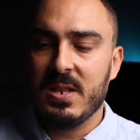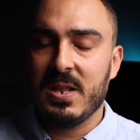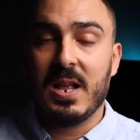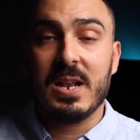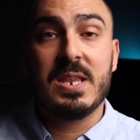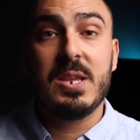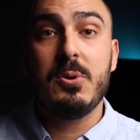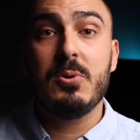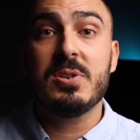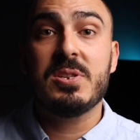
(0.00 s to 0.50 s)

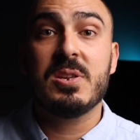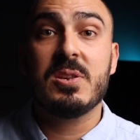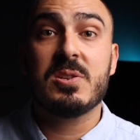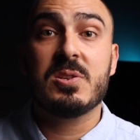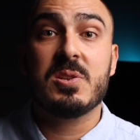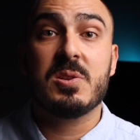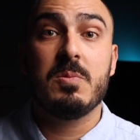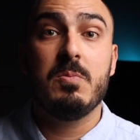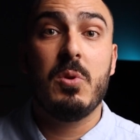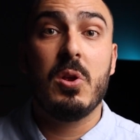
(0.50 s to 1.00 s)
that
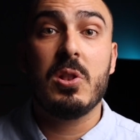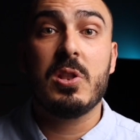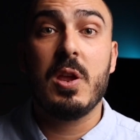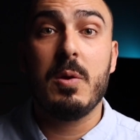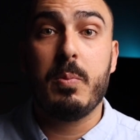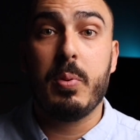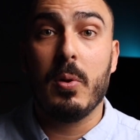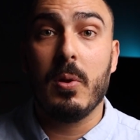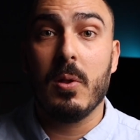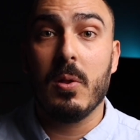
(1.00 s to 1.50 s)
uses
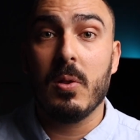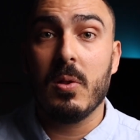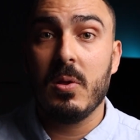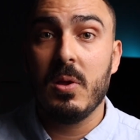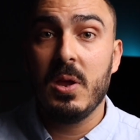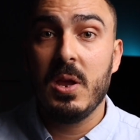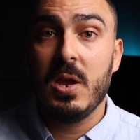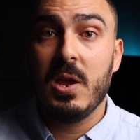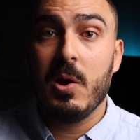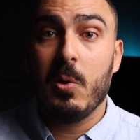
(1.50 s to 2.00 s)
multiple
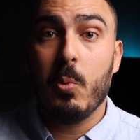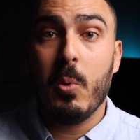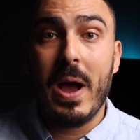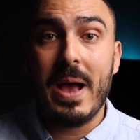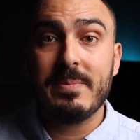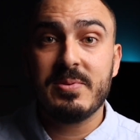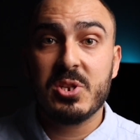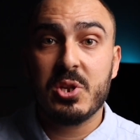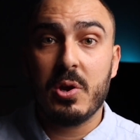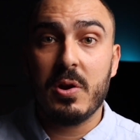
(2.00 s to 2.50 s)

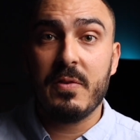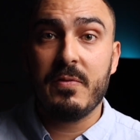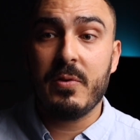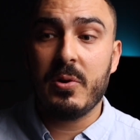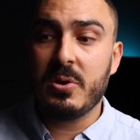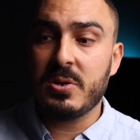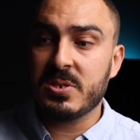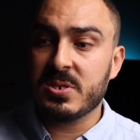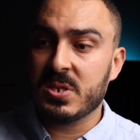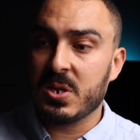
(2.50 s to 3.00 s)
web
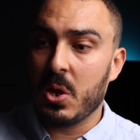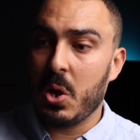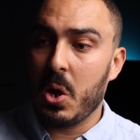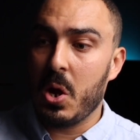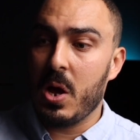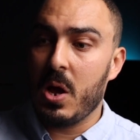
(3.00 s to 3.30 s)
servers